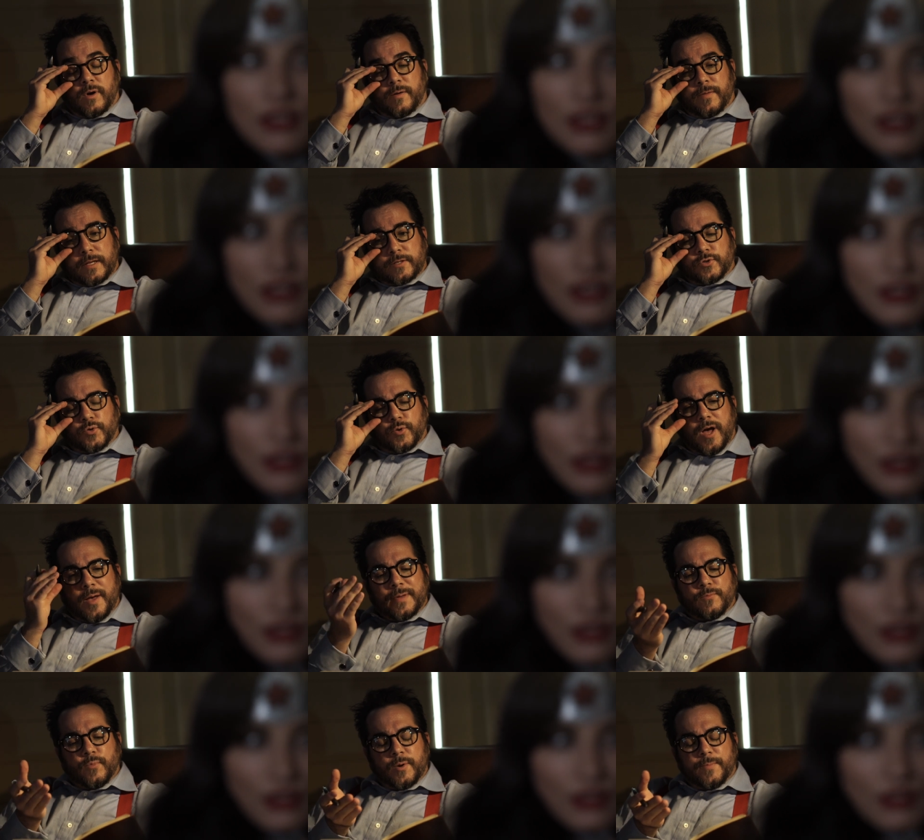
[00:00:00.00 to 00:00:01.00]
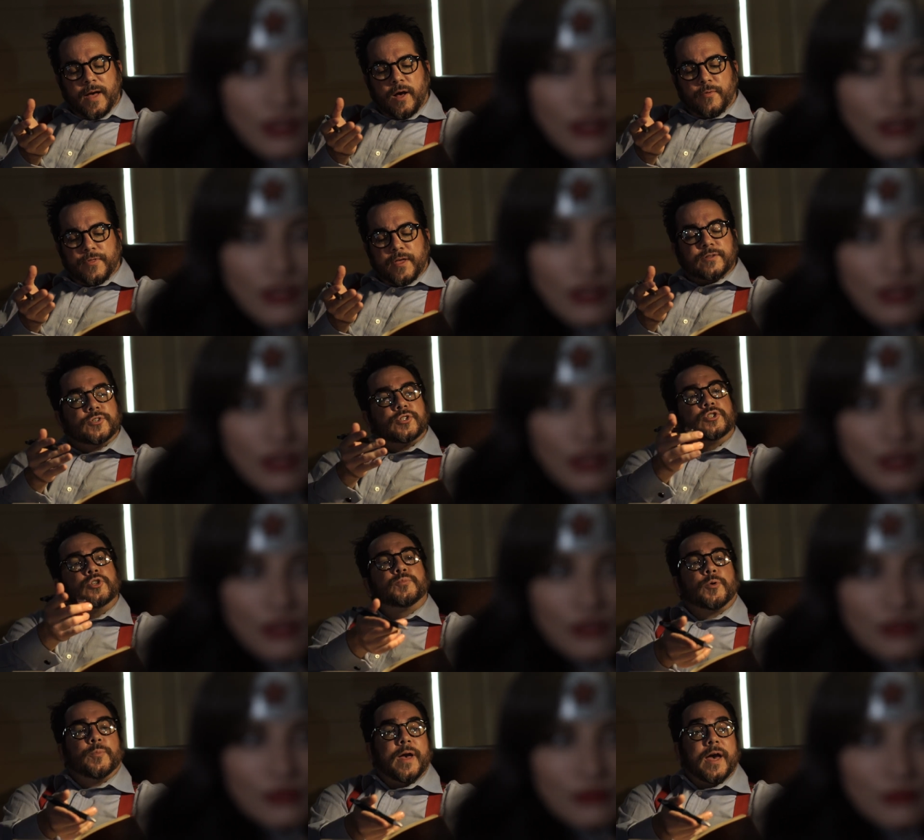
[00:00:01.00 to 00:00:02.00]
Well, that's true. I mean, what about then
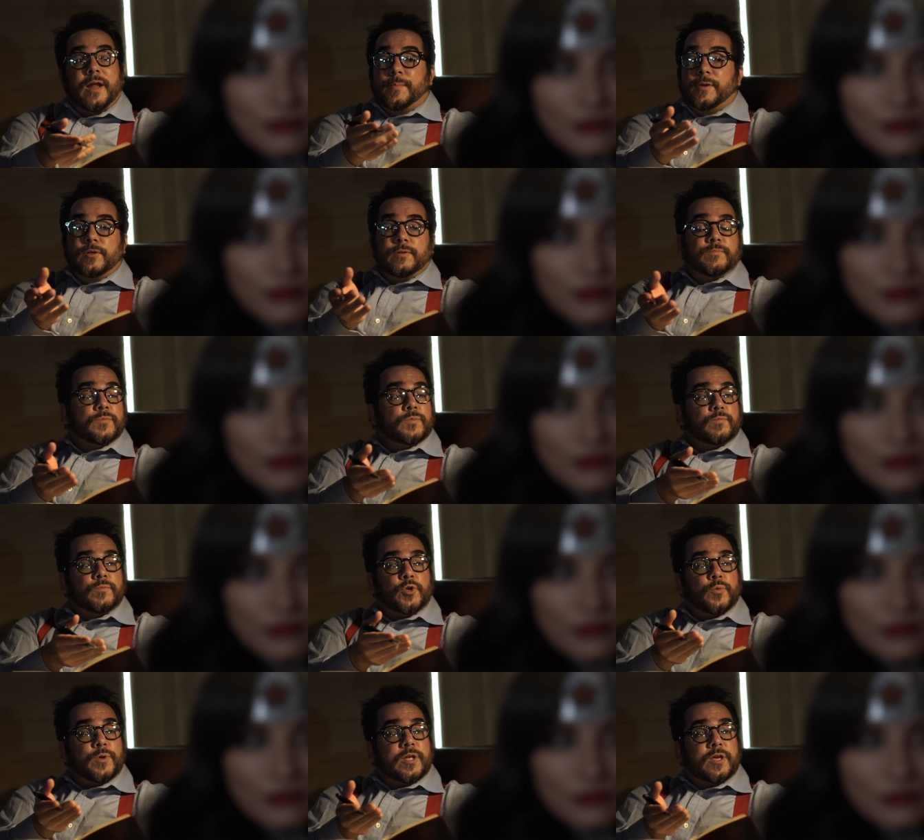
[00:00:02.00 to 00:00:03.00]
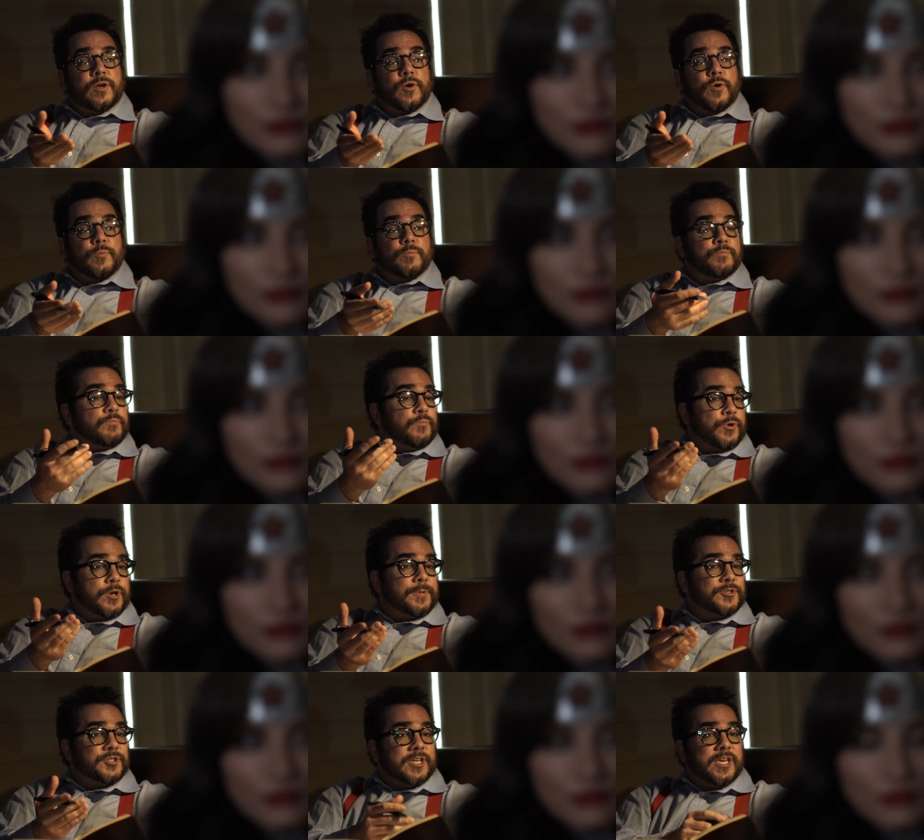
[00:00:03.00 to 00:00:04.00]
Superman? I mean, you and he are
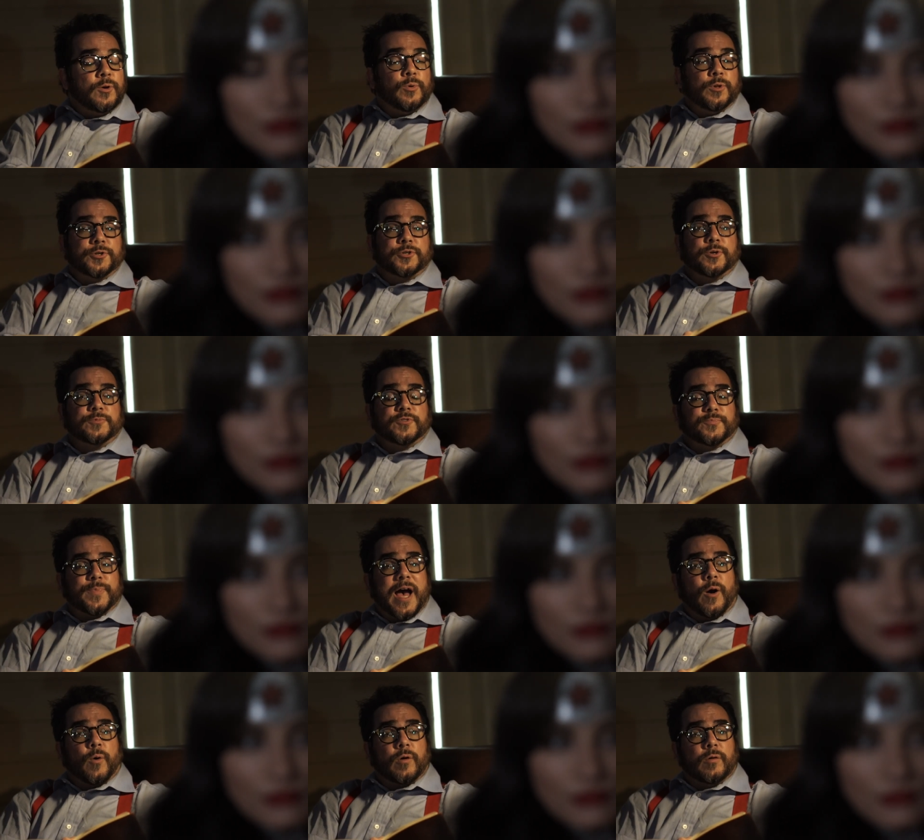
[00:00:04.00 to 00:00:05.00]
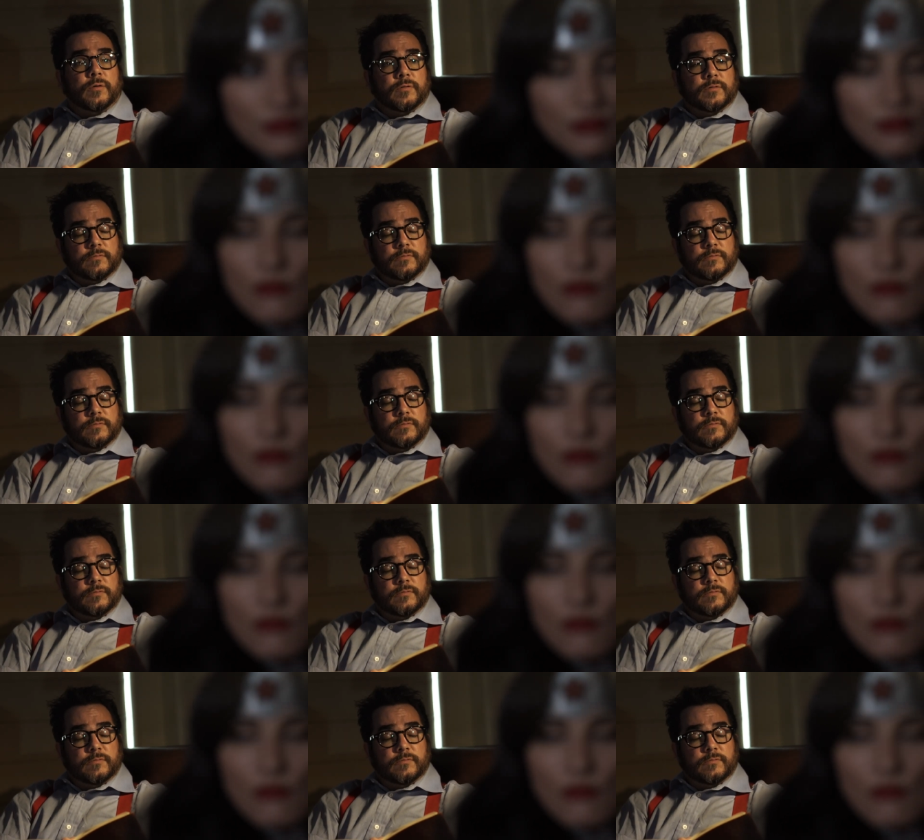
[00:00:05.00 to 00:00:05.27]
pretty much equal in terms of power.